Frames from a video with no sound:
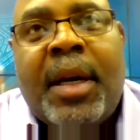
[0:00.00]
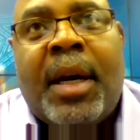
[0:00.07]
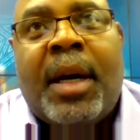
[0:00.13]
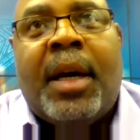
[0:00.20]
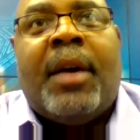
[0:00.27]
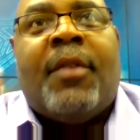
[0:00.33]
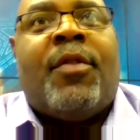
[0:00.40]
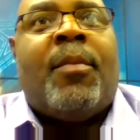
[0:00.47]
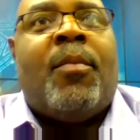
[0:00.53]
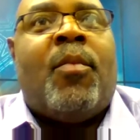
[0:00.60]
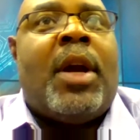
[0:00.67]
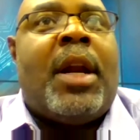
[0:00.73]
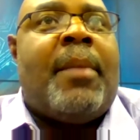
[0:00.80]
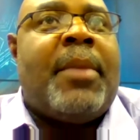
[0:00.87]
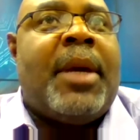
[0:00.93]
uh, from
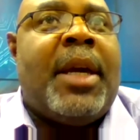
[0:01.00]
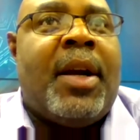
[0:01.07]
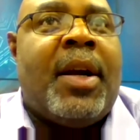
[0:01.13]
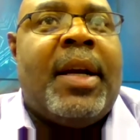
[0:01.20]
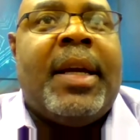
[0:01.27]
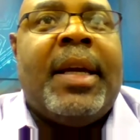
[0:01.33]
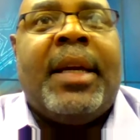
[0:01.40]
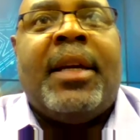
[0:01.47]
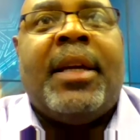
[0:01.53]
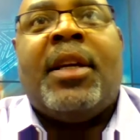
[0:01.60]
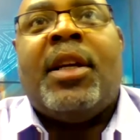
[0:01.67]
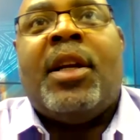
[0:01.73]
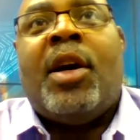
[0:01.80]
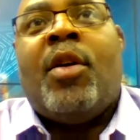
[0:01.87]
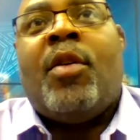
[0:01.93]
what I'm hearing,
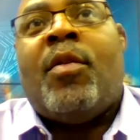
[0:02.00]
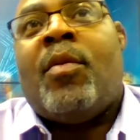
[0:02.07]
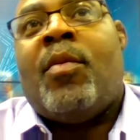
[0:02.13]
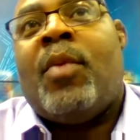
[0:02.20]
you know,